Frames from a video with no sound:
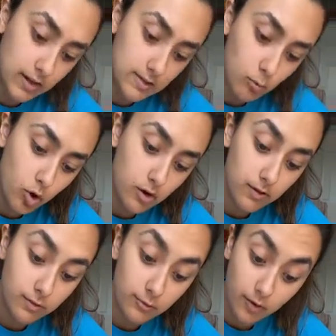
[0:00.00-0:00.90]
It's more of
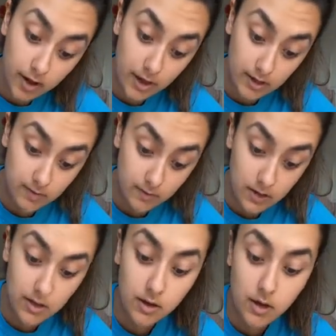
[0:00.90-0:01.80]
a fun
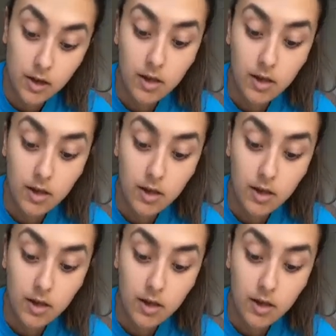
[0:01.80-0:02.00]
activity